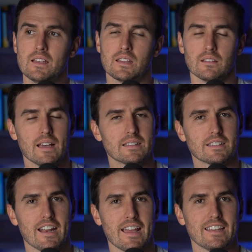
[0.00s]
the less
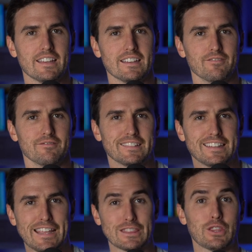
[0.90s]
that I can
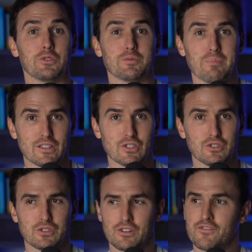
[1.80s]
get those
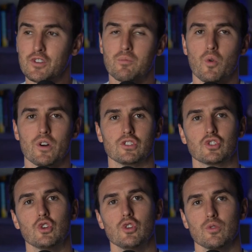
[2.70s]
messages or feel more in
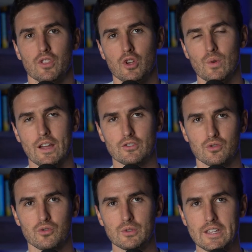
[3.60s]
tune with who I
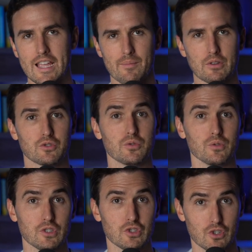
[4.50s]
truly am and
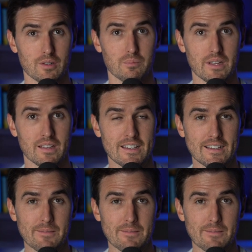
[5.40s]
truly should be.